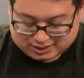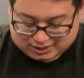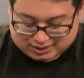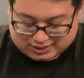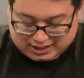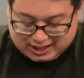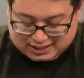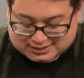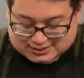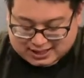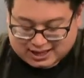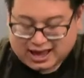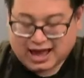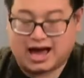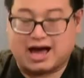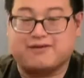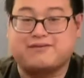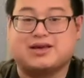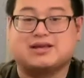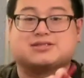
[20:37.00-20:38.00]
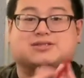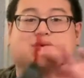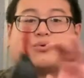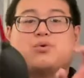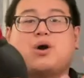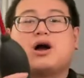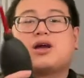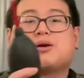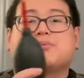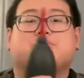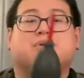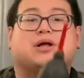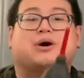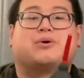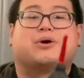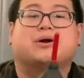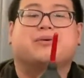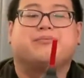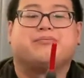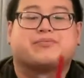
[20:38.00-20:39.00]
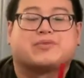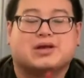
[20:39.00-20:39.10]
Next I have is a rocket blower.